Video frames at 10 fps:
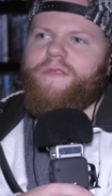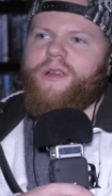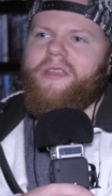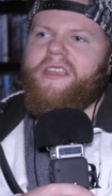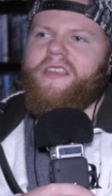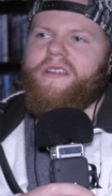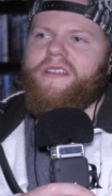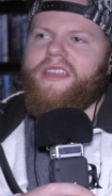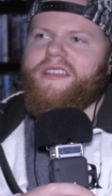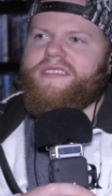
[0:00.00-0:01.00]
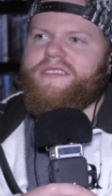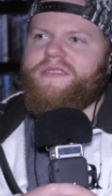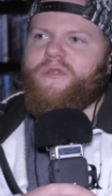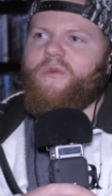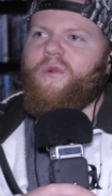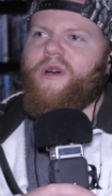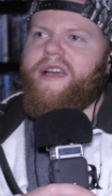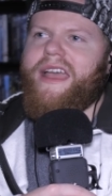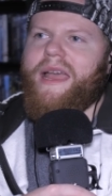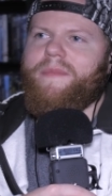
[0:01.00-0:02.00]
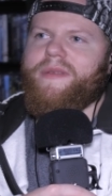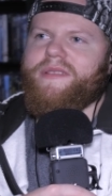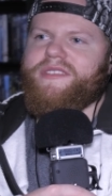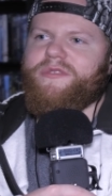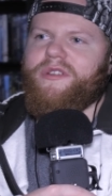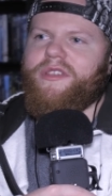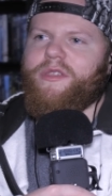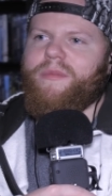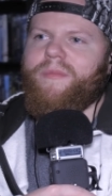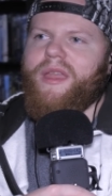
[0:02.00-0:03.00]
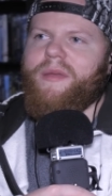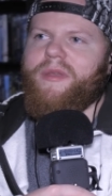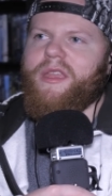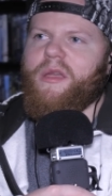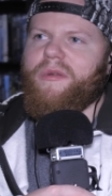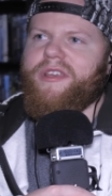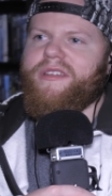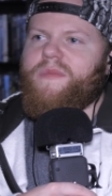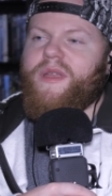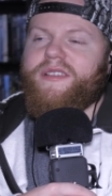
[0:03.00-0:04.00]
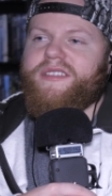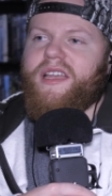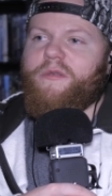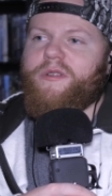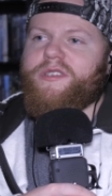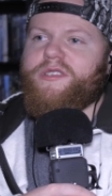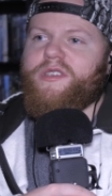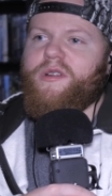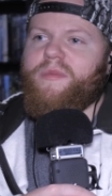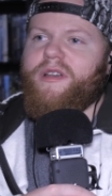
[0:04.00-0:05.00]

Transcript: Very curious what happens with Baby Yoda, because I would assume